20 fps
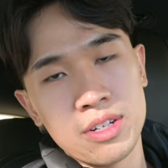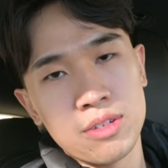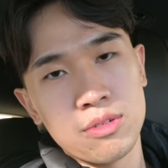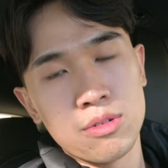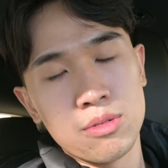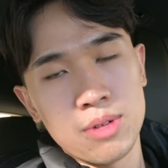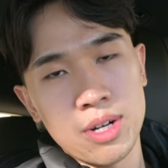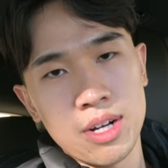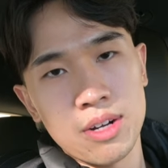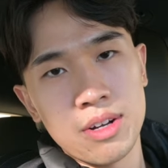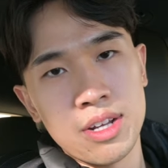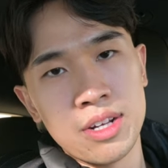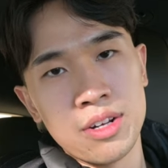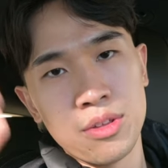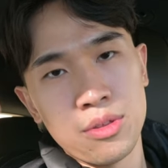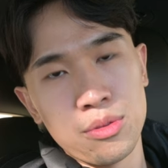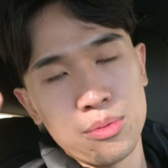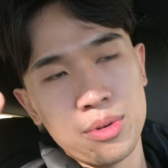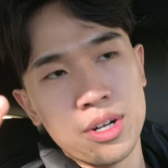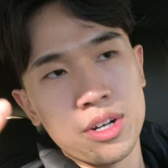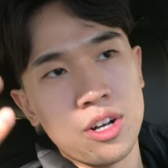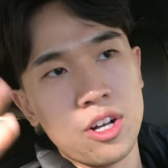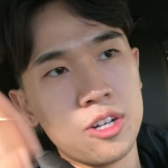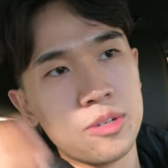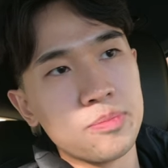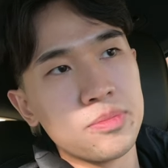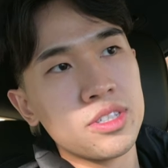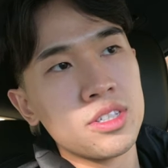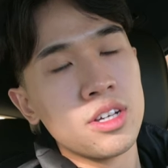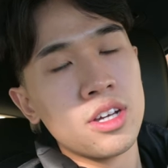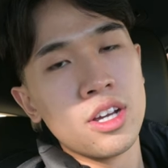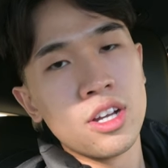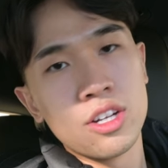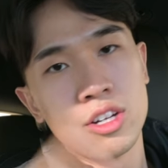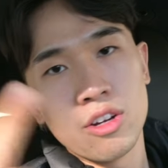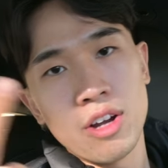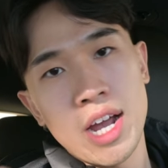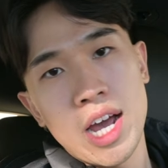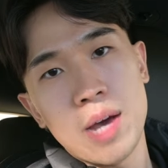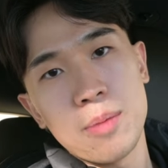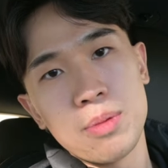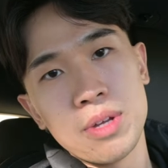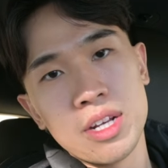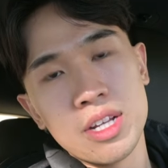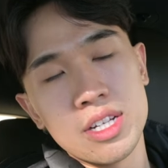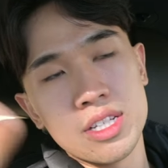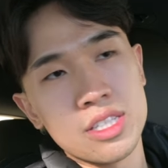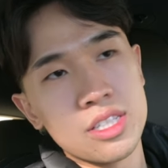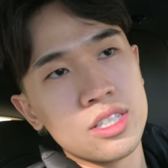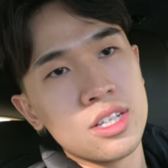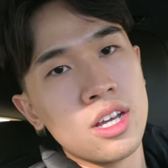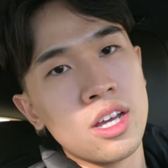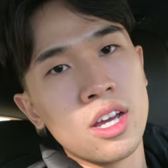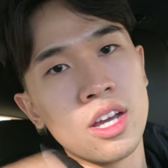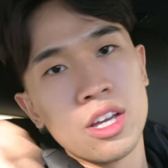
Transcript: career into three columns: your happiness,